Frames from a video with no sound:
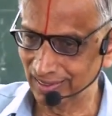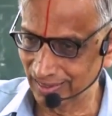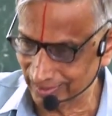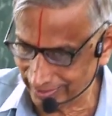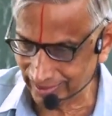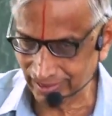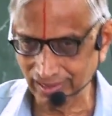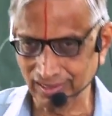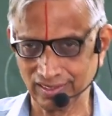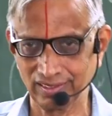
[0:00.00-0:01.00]

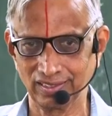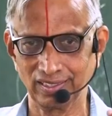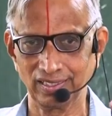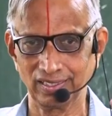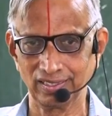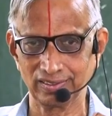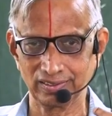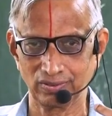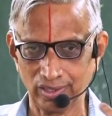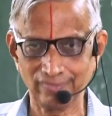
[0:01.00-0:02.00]

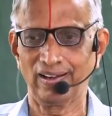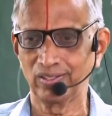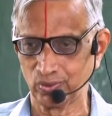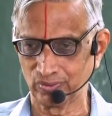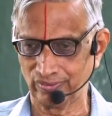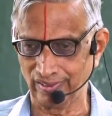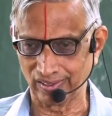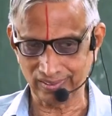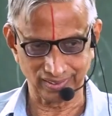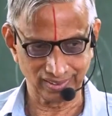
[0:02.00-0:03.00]
is not a value of the
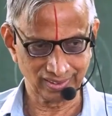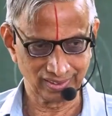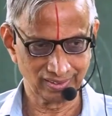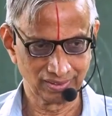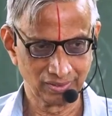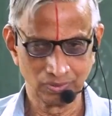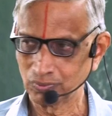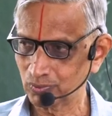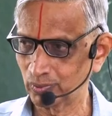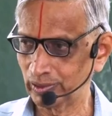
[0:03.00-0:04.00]
function.
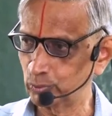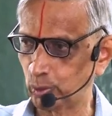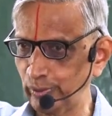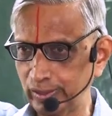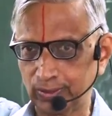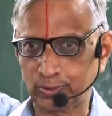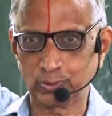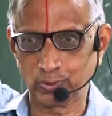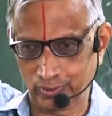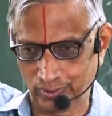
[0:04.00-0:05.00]
So it
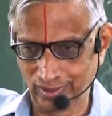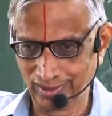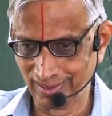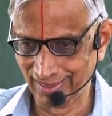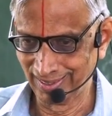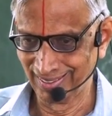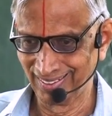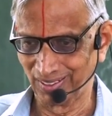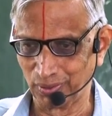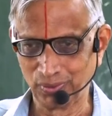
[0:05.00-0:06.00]
omits
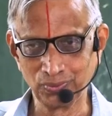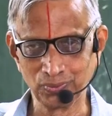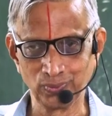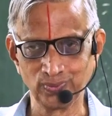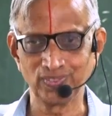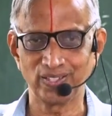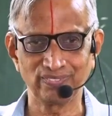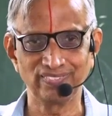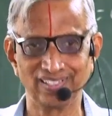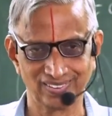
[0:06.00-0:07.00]
a huge lot
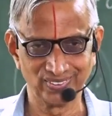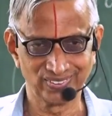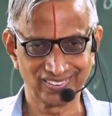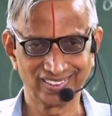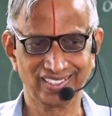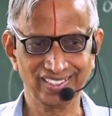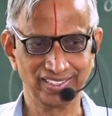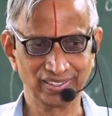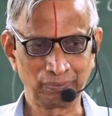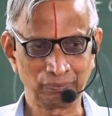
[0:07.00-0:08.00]
of values, right?